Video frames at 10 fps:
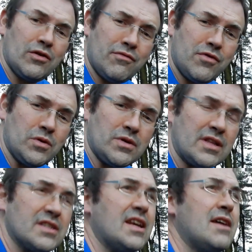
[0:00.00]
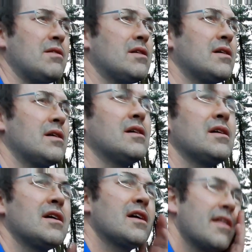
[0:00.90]
looking forward to this now.
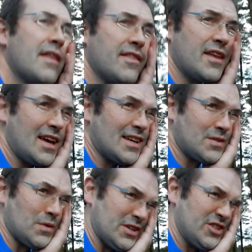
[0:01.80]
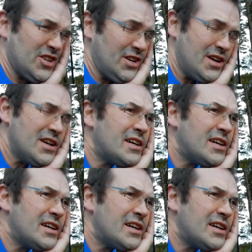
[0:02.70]
Then the next question: